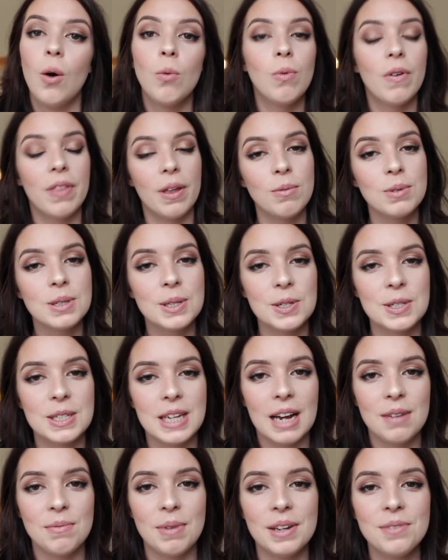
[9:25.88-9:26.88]
Well, that was good
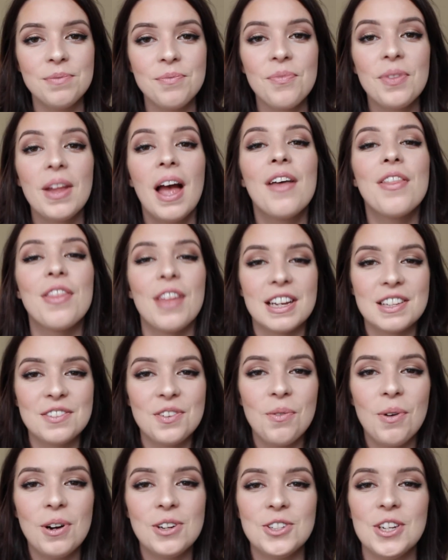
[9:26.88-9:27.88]
timing. Thanks
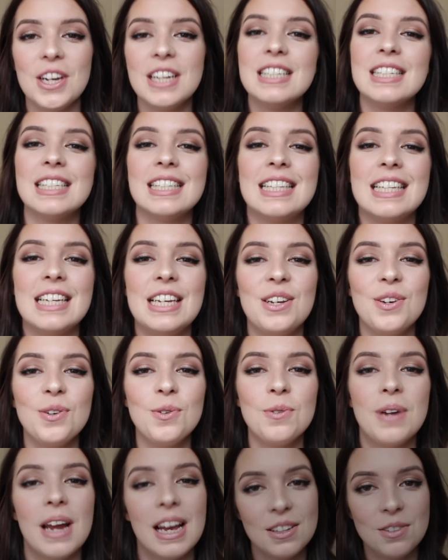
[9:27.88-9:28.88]
for watching. See
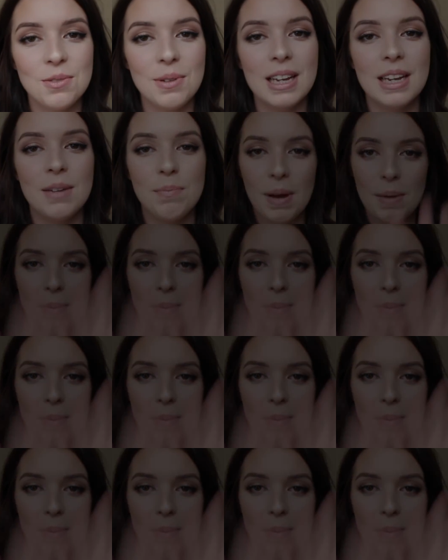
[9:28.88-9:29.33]
you next week.